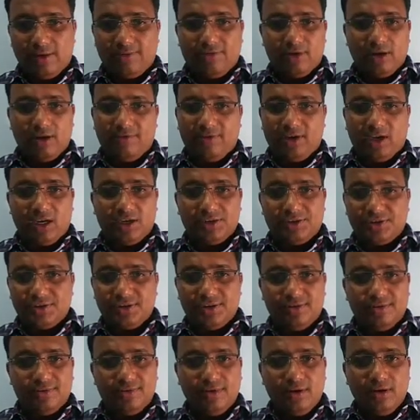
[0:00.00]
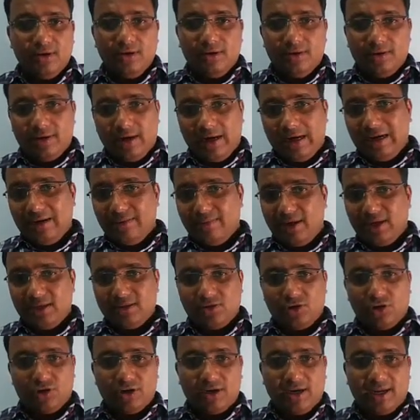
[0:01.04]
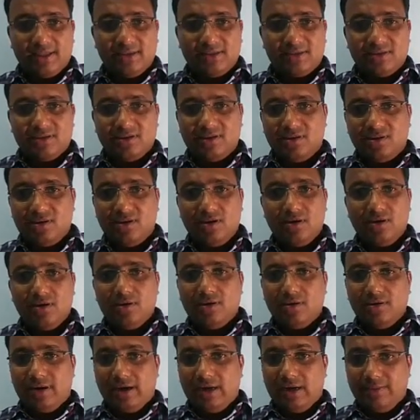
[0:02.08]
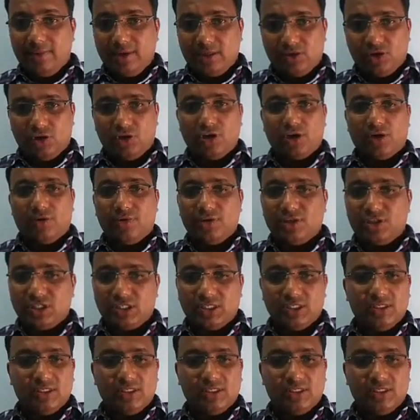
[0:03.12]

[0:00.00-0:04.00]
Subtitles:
two-step verification, randomized order answer, randomized order